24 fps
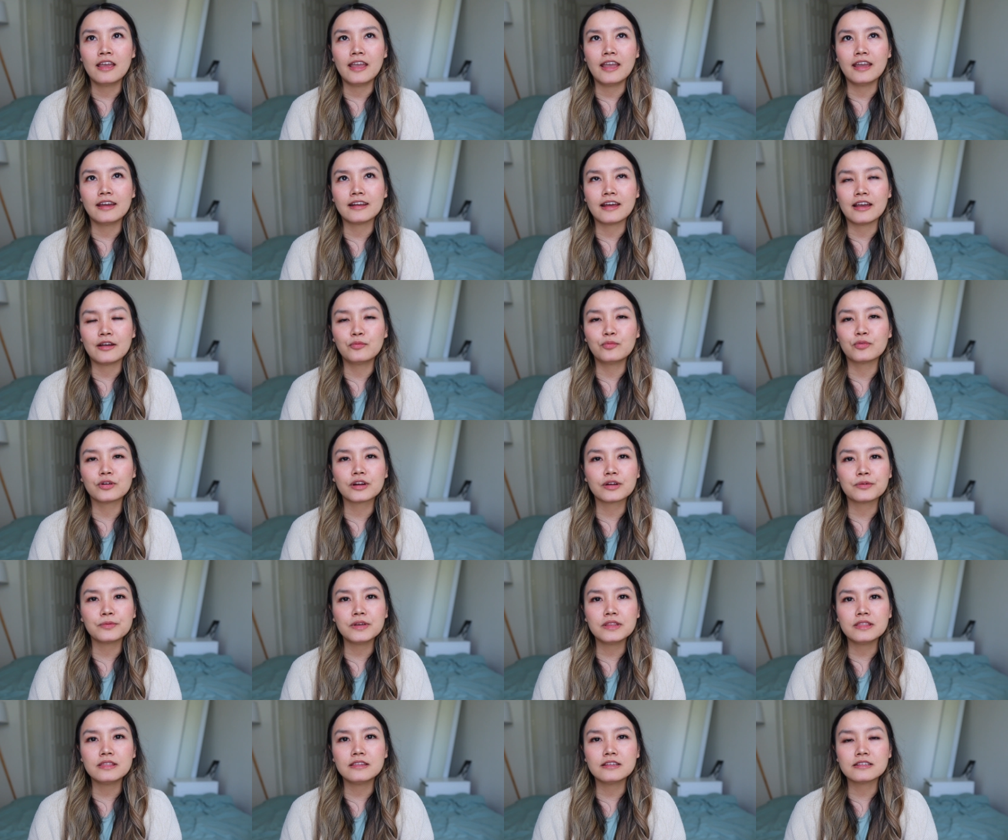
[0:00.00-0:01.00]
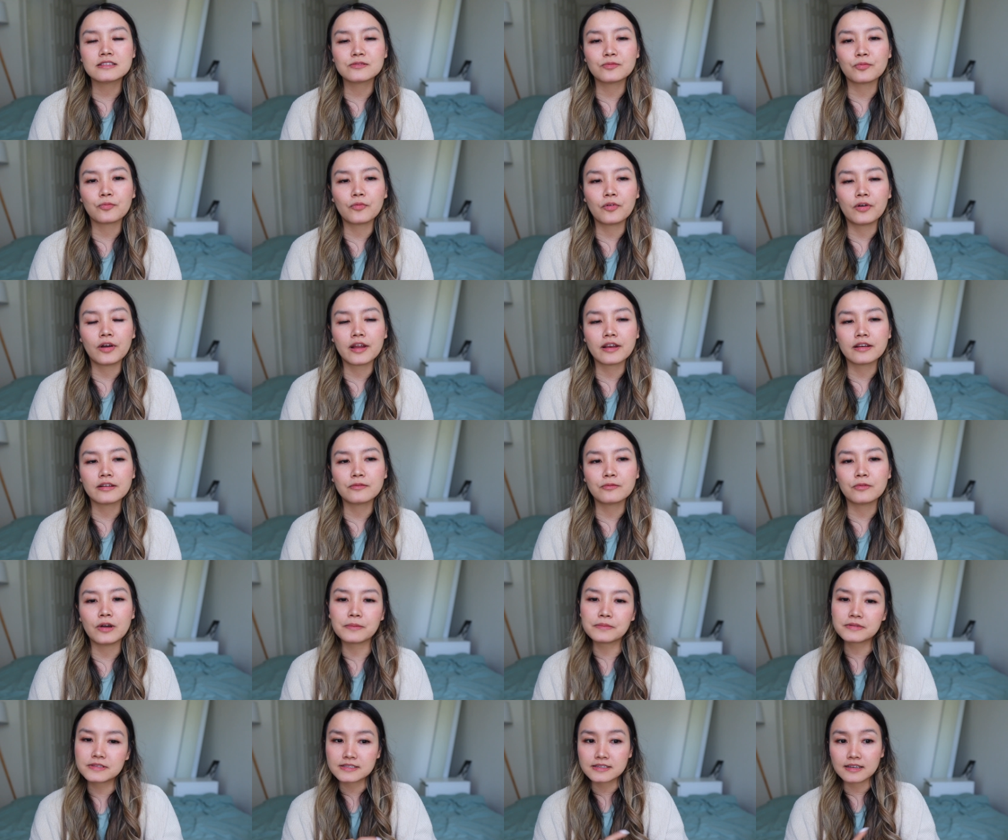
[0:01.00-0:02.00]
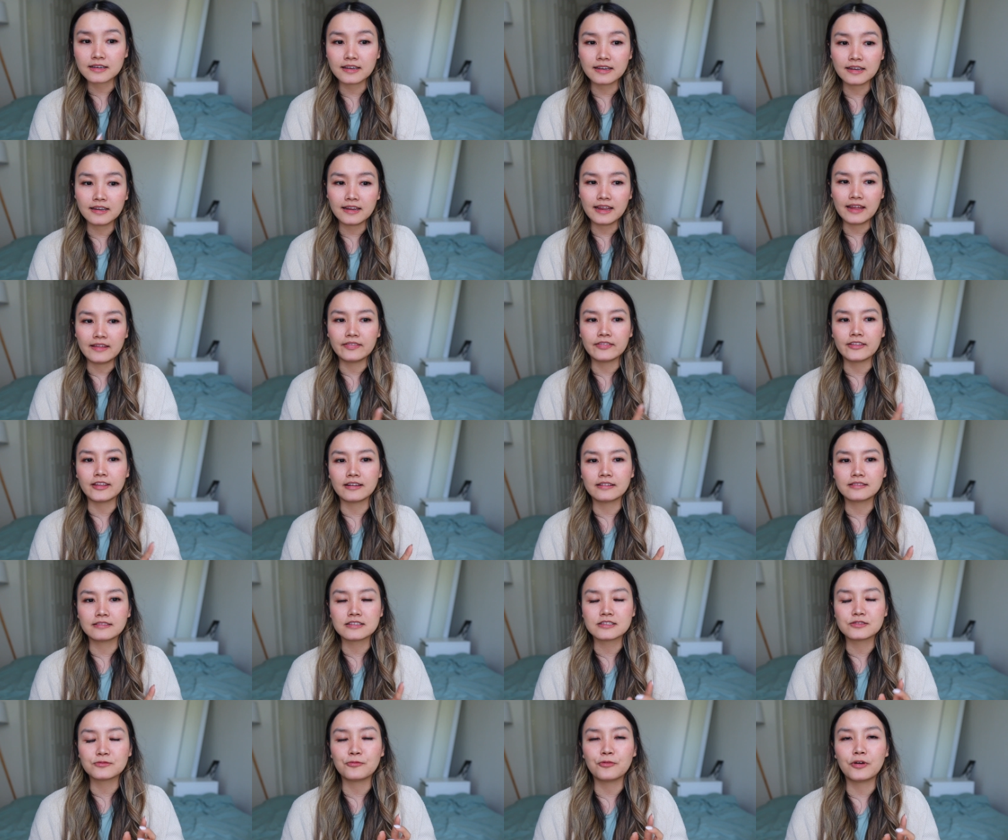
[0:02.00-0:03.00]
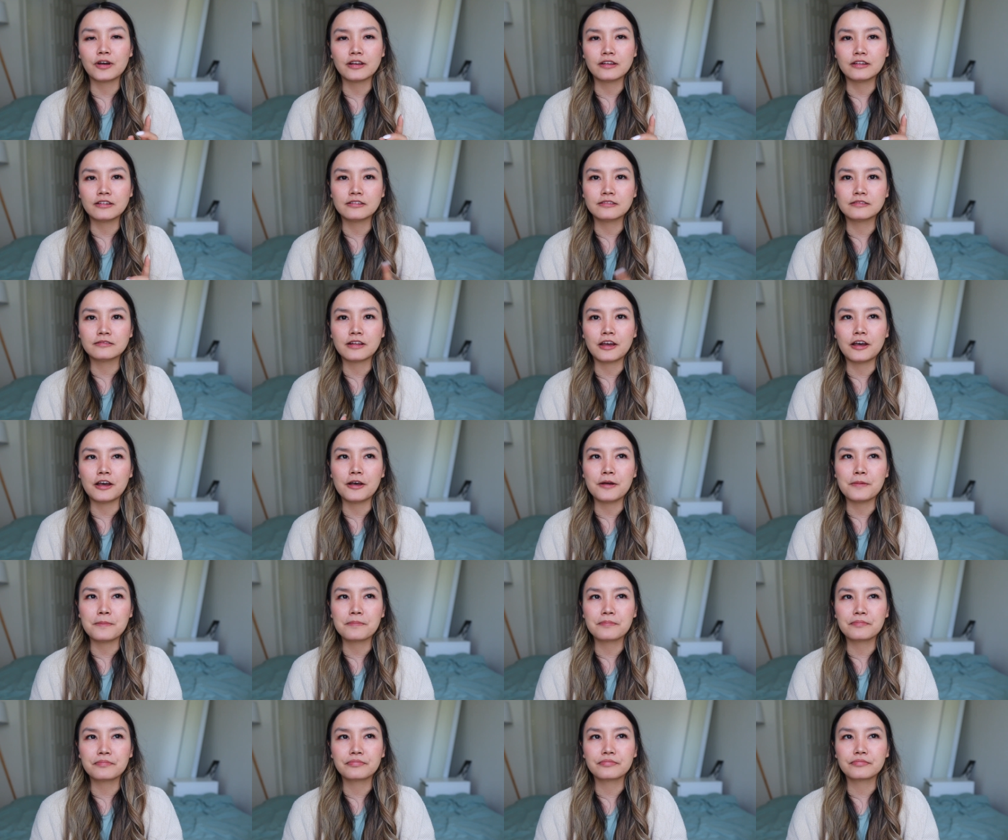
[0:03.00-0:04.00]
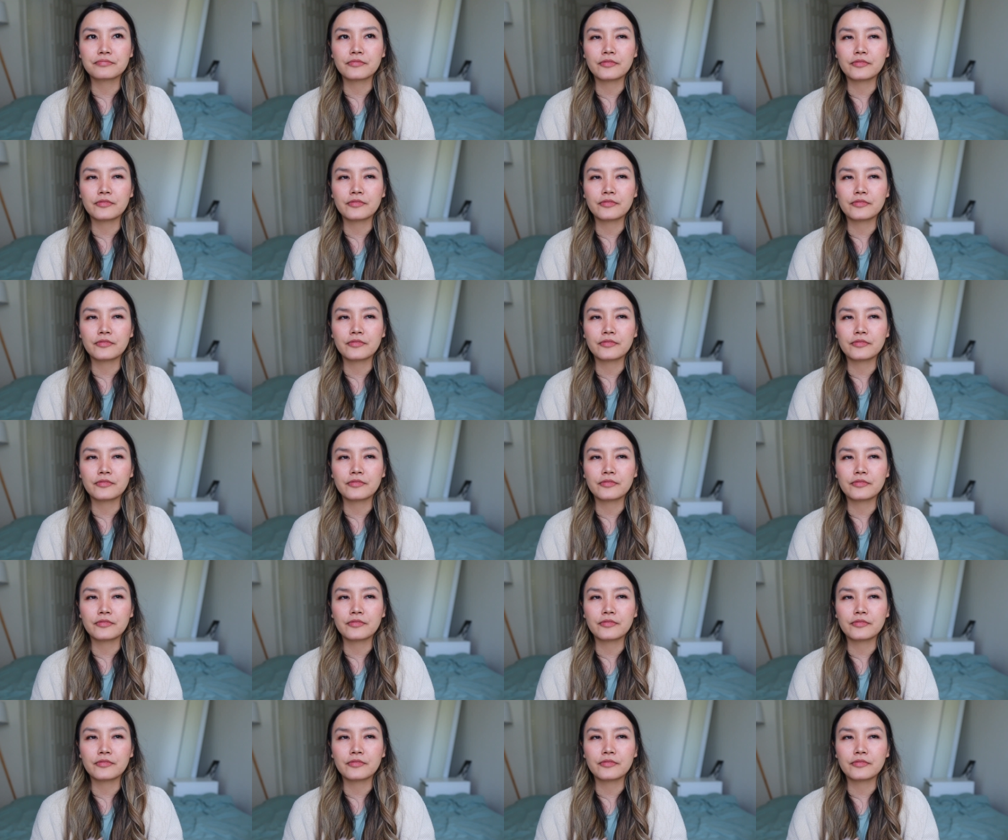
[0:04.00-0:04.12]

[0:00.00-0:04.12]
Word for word: and I work with this one website and like this one um,